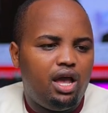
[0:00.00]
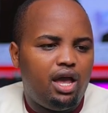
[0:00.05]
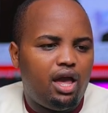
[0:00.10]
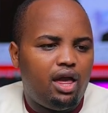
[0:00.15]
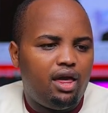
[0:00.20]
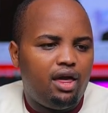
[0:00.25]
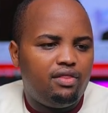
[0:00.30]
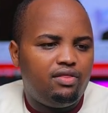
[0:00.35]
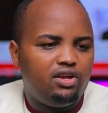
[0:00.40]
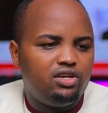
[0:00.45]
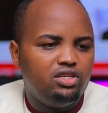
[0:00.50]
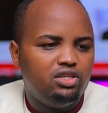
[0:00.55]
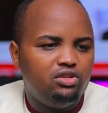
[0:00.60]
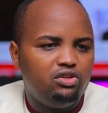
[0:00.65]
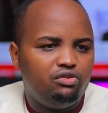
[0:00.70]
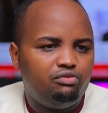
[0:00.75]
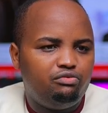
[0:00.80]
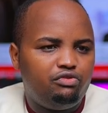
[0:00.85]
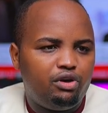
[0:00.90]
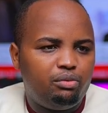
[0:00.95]

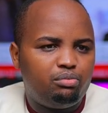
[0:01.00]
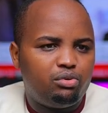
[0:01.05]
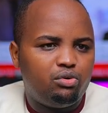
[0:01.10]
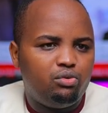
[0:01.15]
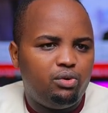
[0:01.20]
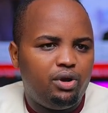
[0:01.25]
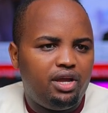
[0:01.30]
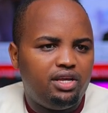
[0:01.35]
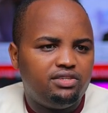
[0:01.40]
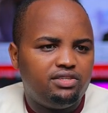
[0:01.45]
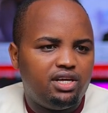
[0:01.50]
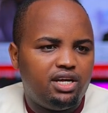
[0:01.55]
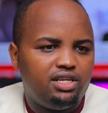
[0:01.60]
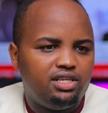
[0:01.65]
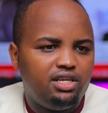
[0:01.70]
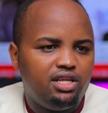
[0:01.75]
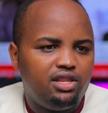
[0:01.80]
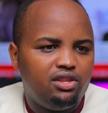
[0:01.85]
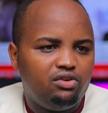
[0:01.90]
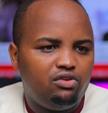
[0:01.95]
13th of April. Where is
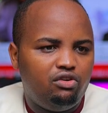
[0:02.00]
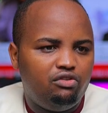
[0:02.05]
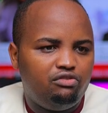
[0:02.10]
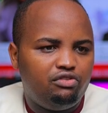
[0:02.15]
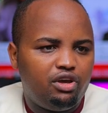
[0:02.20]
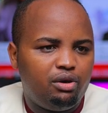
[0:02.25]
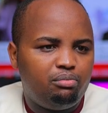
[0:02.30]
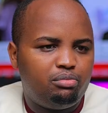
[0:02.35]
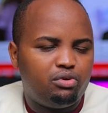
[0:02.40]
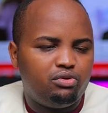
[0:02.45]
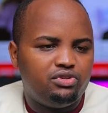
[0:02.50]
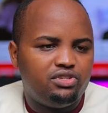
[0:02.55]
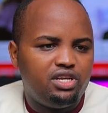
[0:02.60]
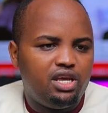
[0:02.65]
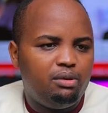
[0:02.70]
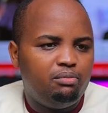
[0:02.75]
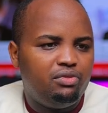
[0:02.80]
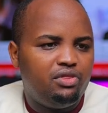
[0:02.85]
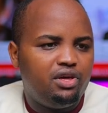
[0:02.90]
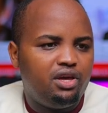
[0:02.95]
13th of April?
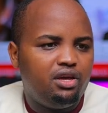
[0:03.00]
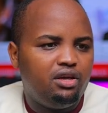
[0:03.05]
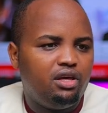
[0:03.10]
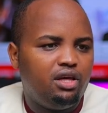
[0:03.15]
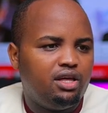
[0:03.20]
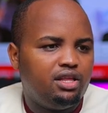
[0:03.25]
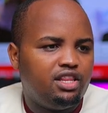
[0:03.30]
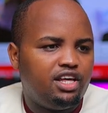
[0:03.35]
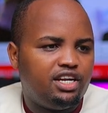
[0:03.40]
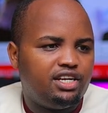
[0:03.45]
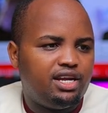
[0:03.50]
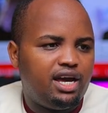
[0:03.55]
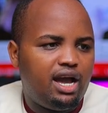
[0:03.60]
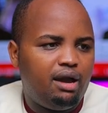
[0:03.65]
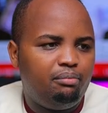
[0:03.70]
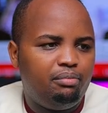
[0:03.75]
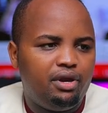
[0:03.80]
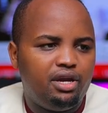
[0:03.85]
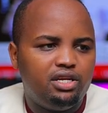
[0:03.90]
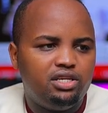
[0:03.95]
Same thing that
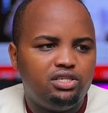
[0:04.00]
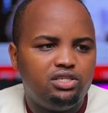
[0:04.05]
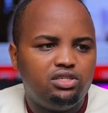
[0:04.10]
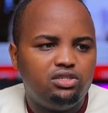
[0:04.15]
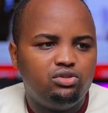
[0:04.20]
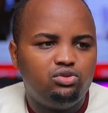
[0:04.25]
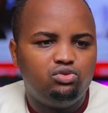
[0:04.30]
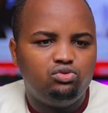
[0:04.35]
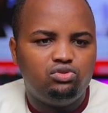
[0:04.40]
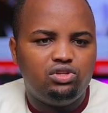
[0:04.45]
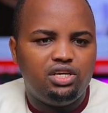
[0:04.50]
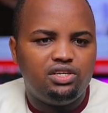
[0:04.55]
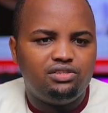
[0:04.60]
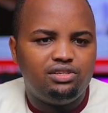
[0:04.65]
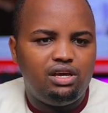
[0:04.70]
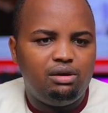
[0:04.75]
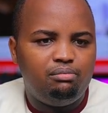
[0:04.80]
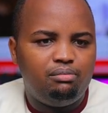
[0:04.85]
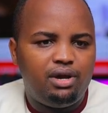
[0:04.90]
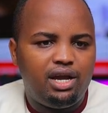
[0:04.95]
happened to the
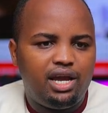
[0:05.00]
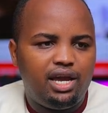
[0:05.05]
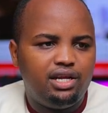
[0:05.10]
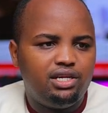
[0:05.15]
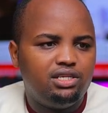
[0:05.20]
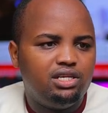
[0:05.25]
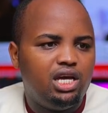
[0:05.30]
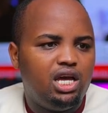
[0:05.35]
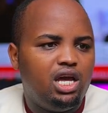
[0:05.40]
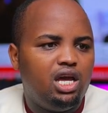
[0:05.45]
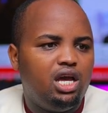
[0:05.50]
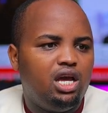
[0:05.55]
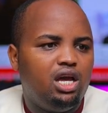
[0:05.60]
same market.